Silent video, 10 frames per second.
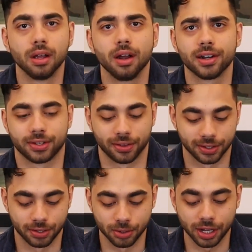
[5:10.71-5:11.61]
Alright, so the
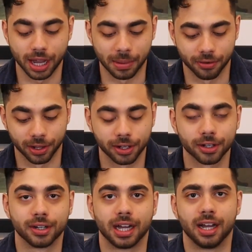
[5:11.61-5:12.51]
sushi came out really
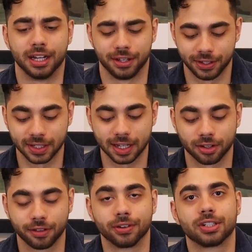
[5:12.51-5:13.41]
good. This is actually
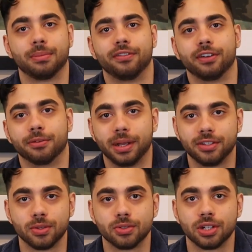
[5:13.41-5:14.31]
the first time I've ever made
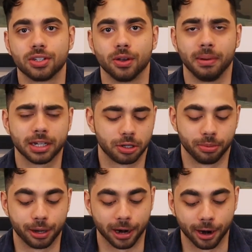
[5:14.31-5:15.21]
sushi, so I'm actually
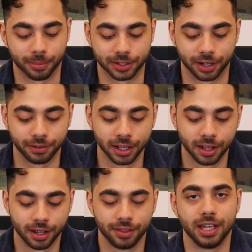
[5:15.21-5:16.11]
pretty proud of myself.
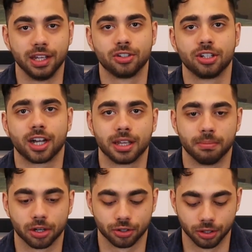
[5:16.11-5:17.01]
The shiitake
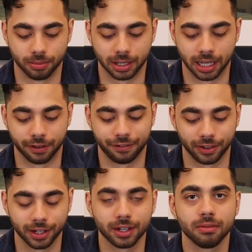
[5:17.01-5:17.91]
mushroom
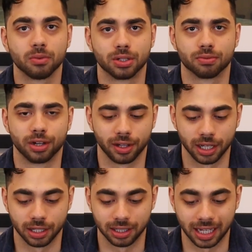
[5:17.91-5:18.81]
filling was
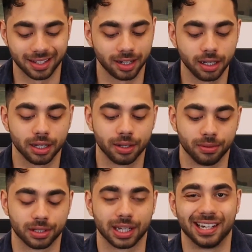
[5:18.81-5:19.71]
really tasty. It
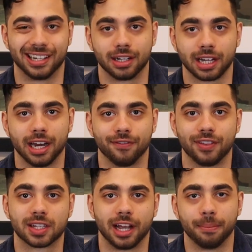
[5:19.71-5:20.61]
was
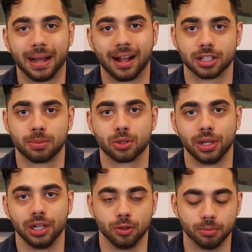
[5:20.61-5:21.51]
this kind of balance
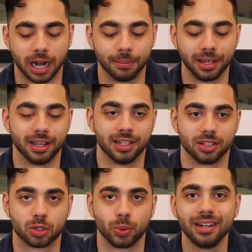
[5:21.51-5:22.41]
between umami and
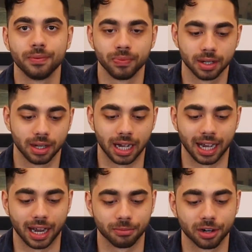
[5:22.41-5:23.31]
sweet.
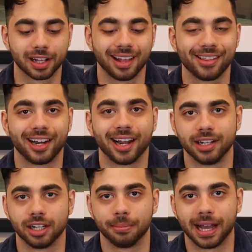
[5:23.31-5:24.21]
I'm really glad that I
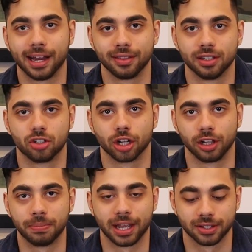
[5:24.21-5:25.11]
ended up adding the chili
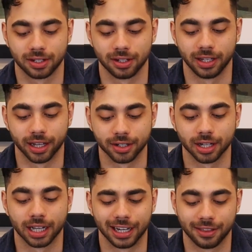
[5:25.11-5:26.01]
paste in the end.
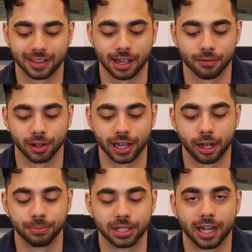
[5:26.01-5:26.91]
I think that really
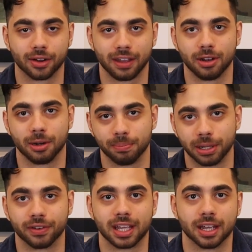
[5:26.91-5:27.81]
helped it out, gave it a bit
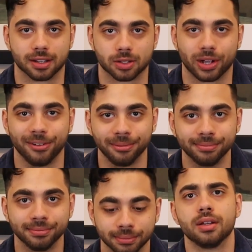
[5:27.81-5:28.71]
of a kick as well.
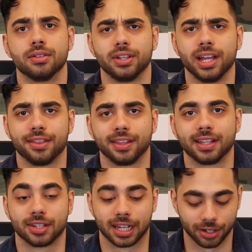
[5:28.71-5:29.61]
So yeah, I think
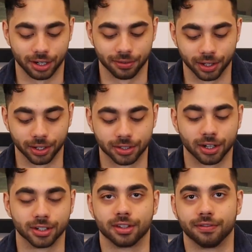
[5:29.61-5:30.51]
that's actually a really good
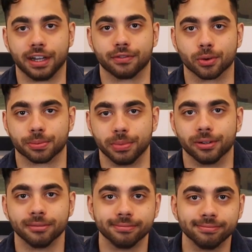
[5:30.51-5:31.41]
start to the 5-course meal.